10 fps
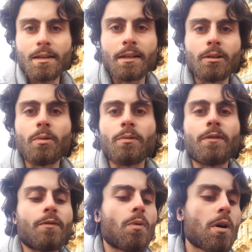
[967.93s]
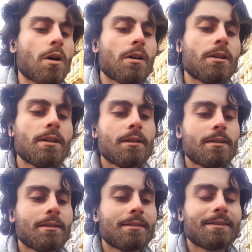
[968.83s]
Hello
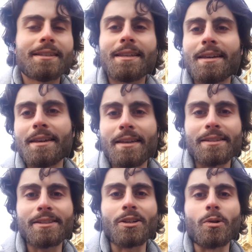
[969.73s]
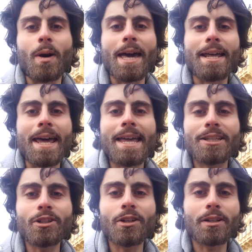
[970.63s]
everyone. So I had a
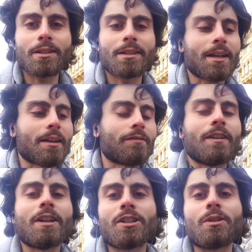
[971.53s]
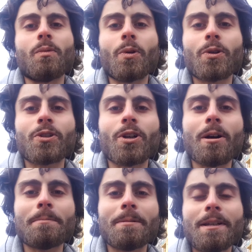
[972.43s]
headshot. I finished the workshop.